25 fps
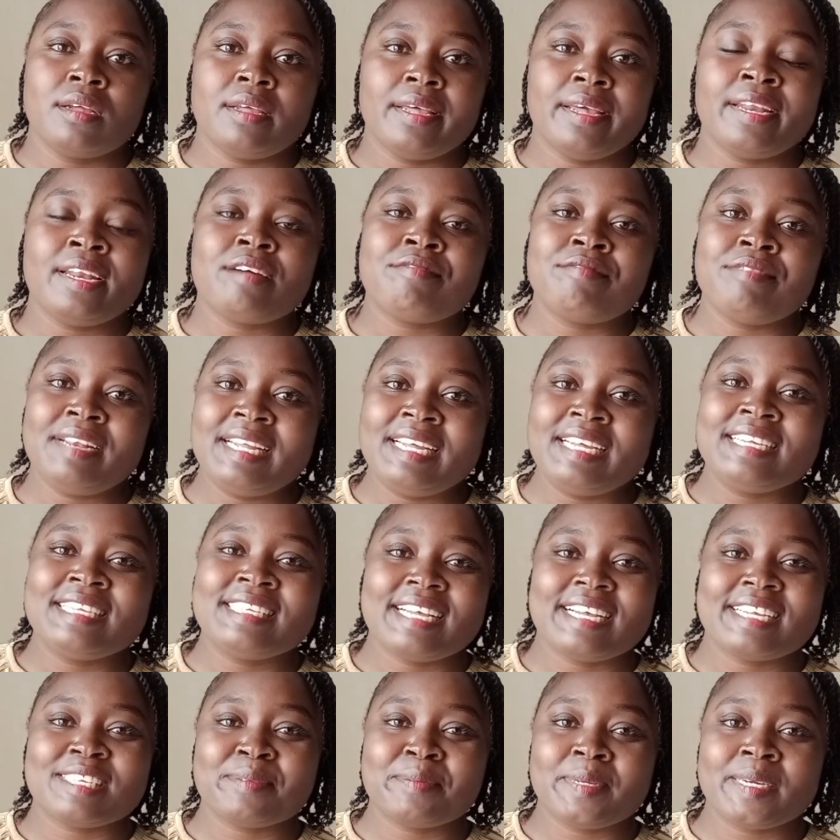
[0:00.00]
And a fleeing
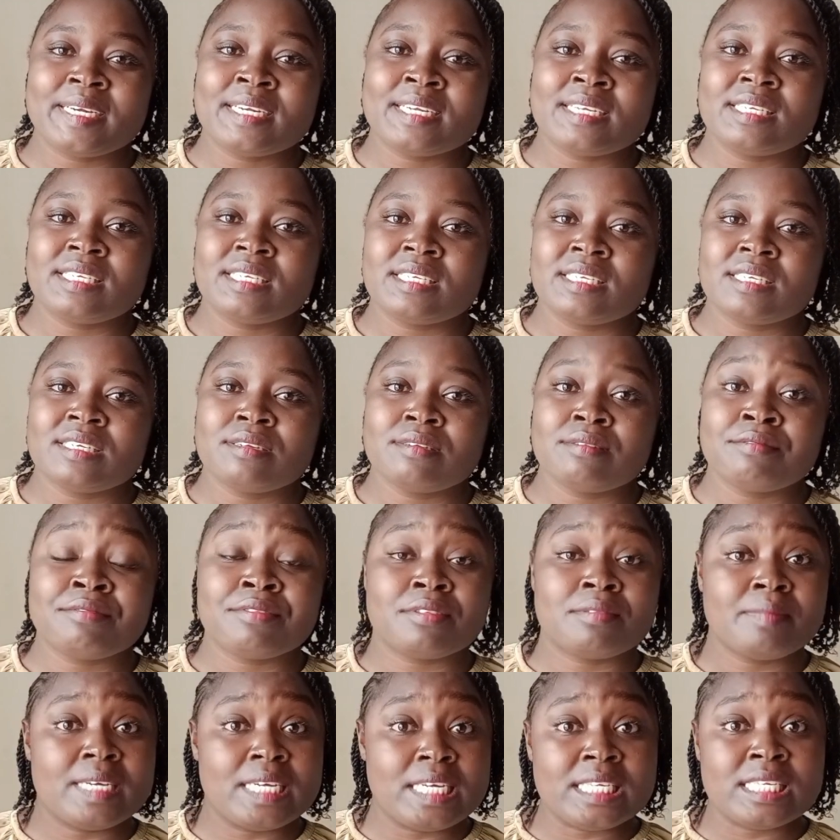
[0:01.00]
suspect
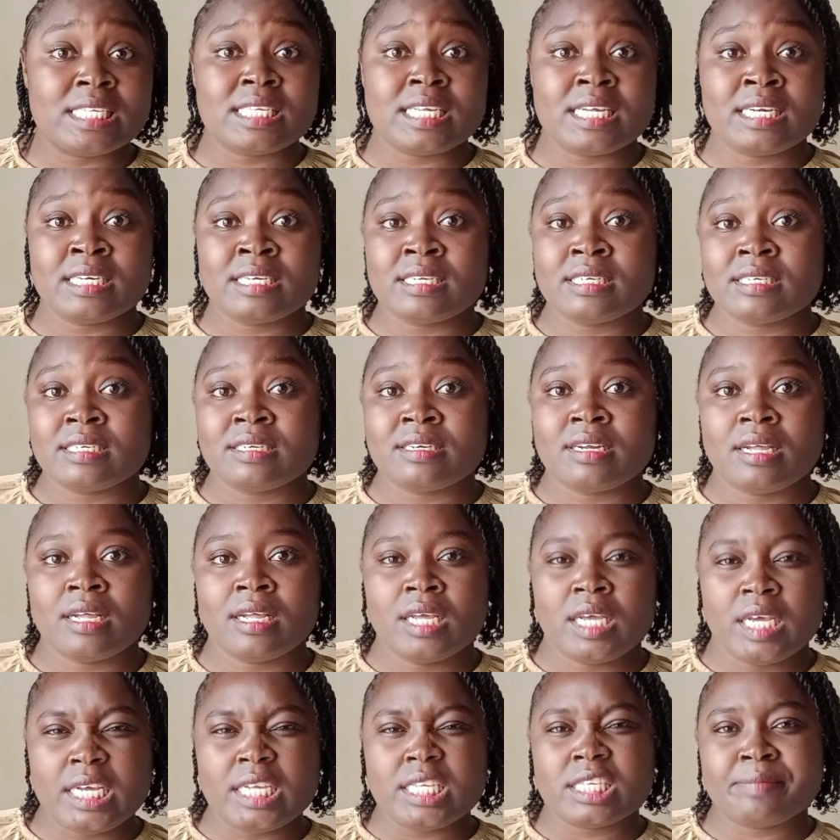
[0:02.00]
from his sin,
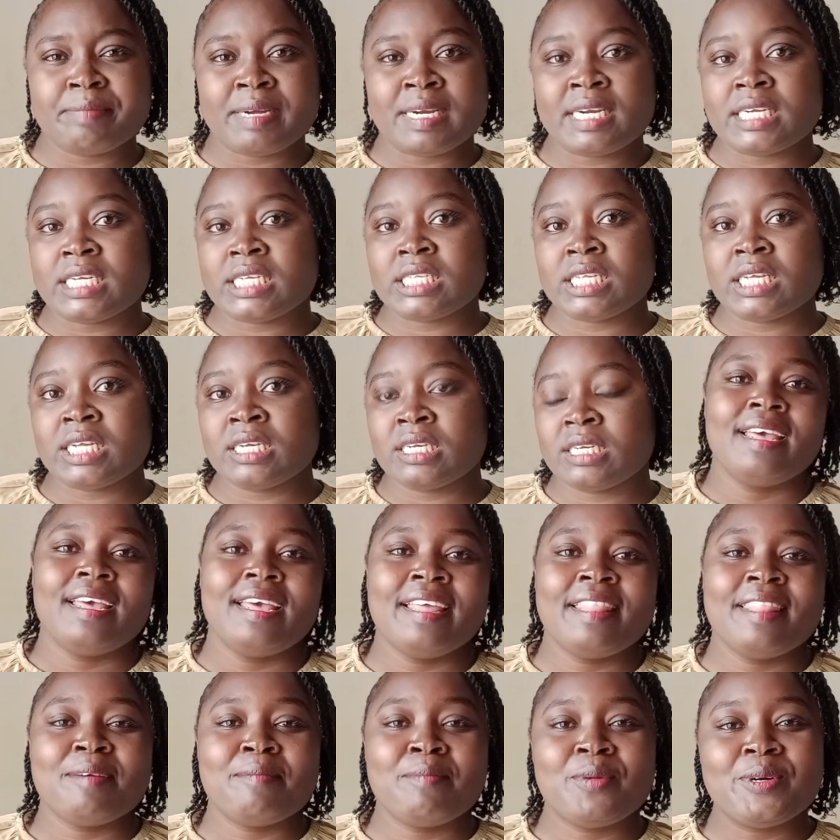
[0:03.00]
his murder sin.
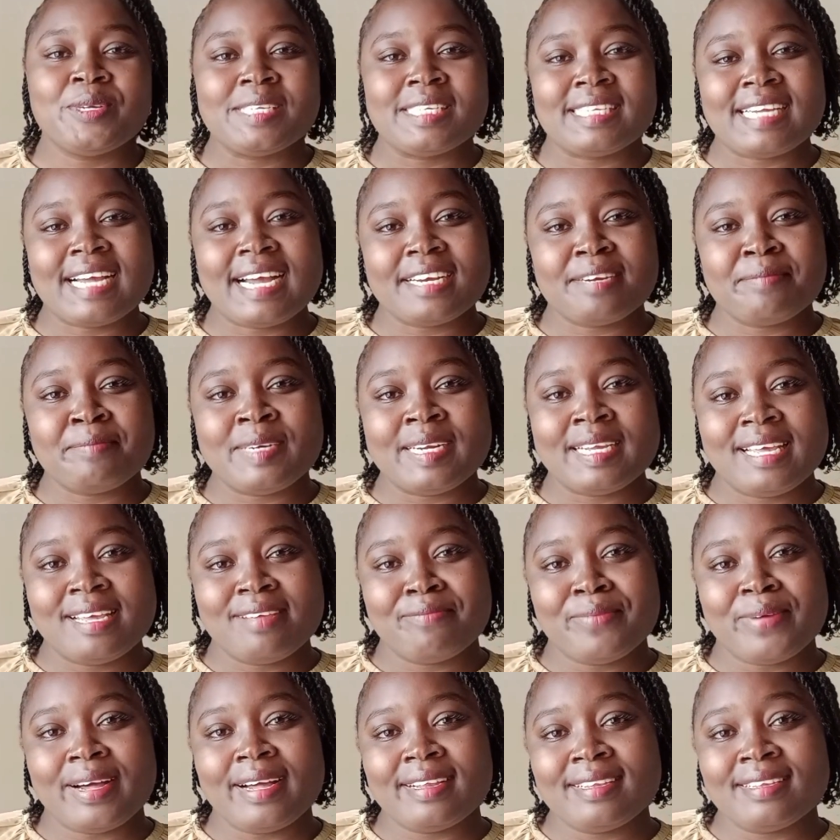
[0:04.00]
And the most
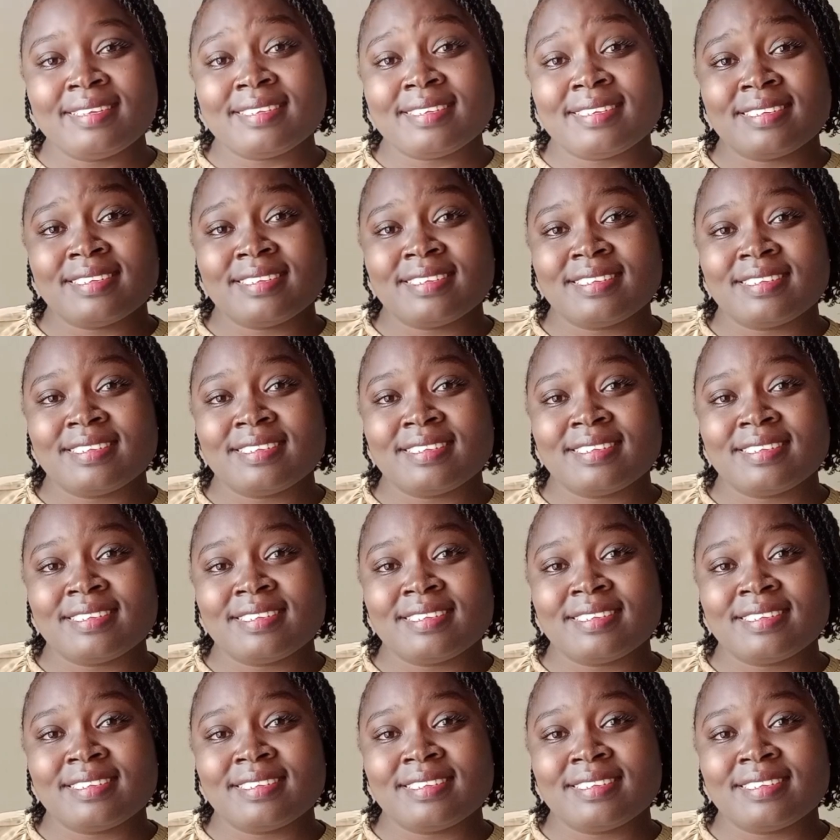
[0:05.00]
heartbreaking part